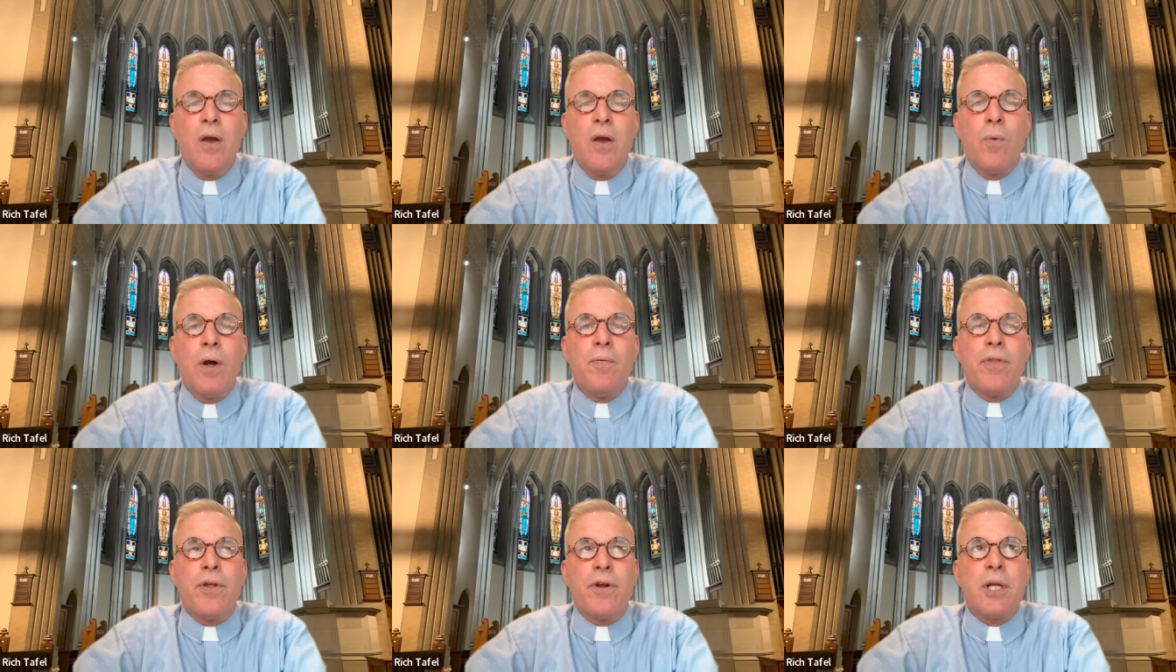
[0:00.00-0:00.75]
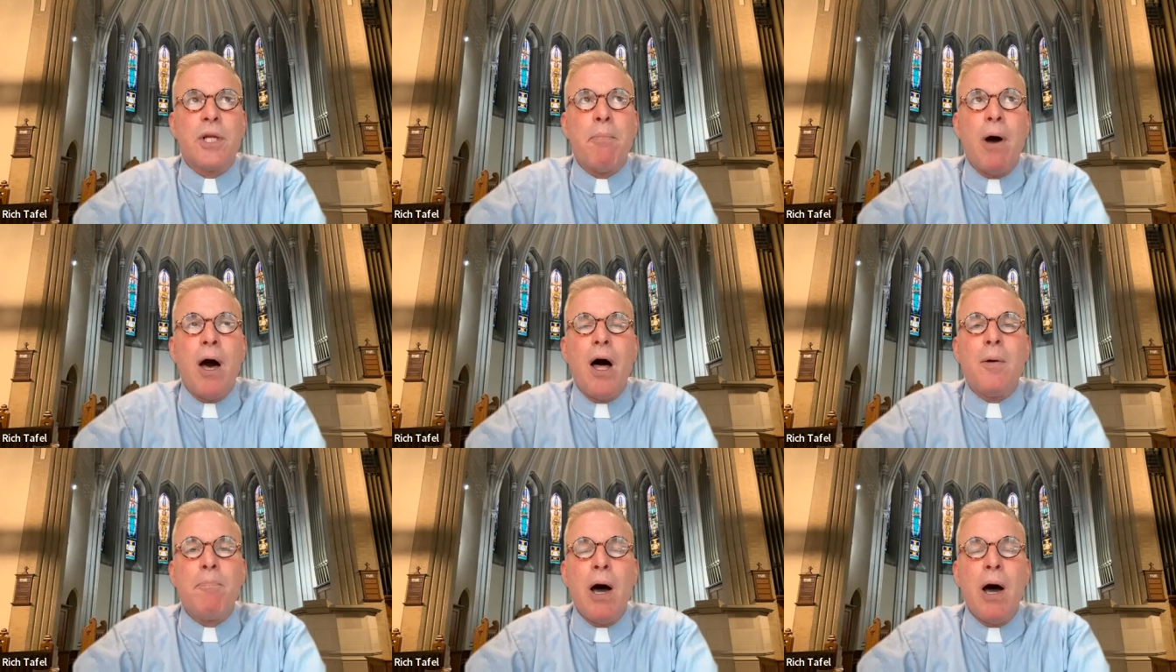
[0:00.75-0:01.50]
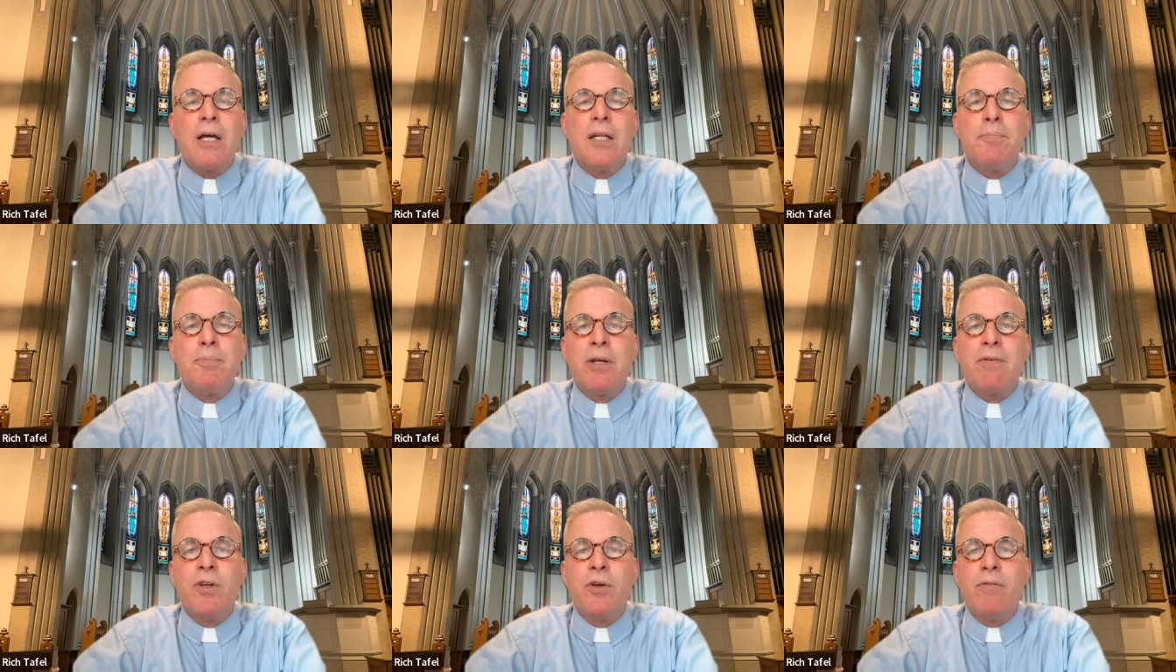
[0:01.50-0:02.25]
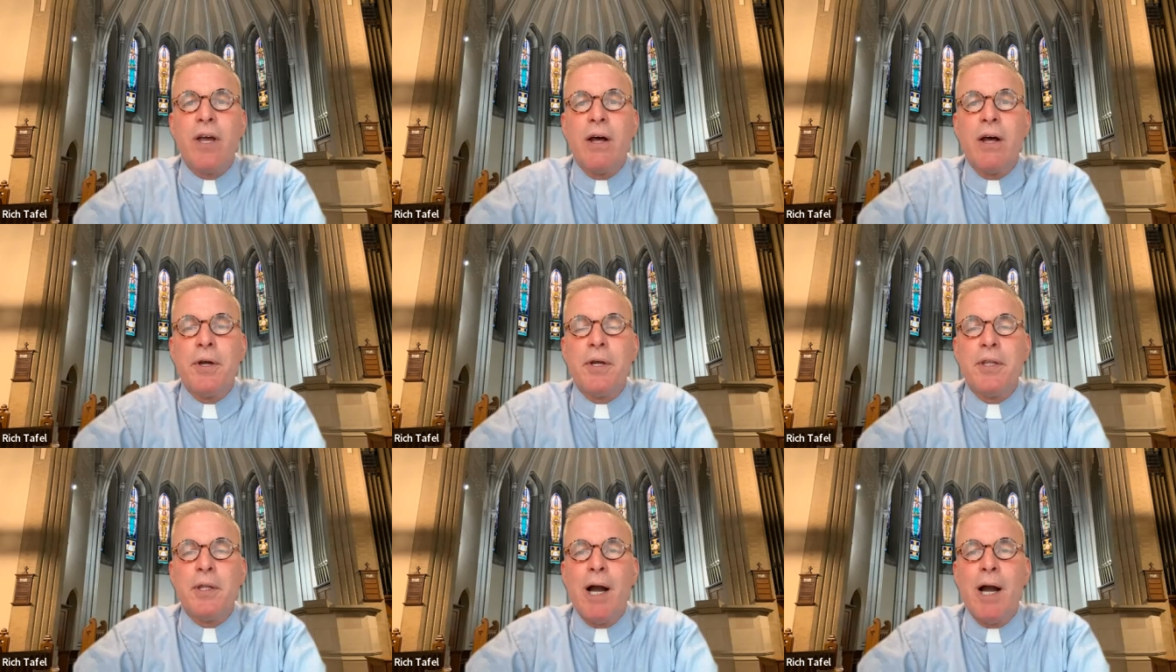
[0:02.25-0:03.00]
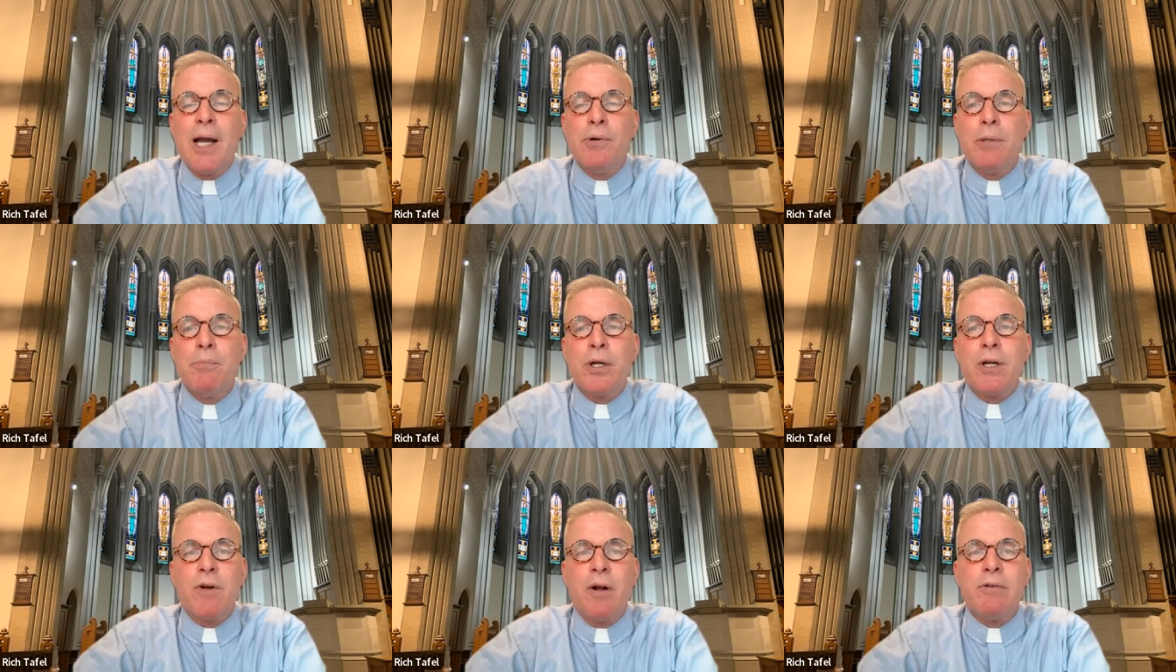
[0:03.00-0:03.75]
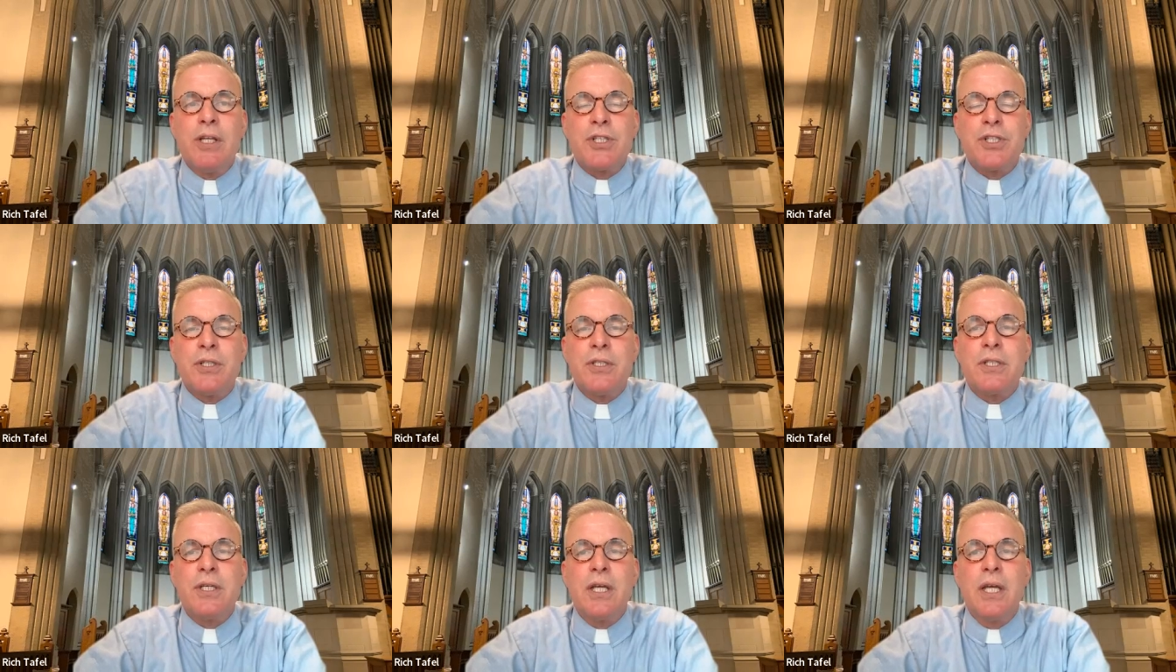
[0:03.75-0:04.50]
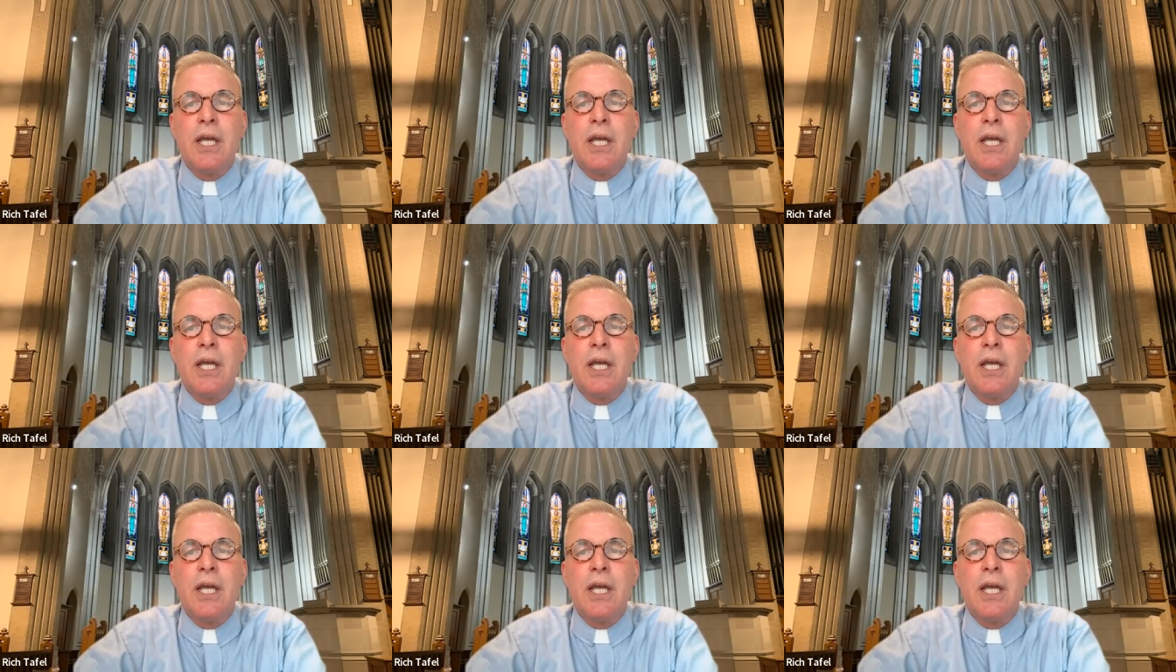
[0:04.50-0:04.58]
Well, there's an apocalyptic view of hell in the Bible, in the book of Revelations.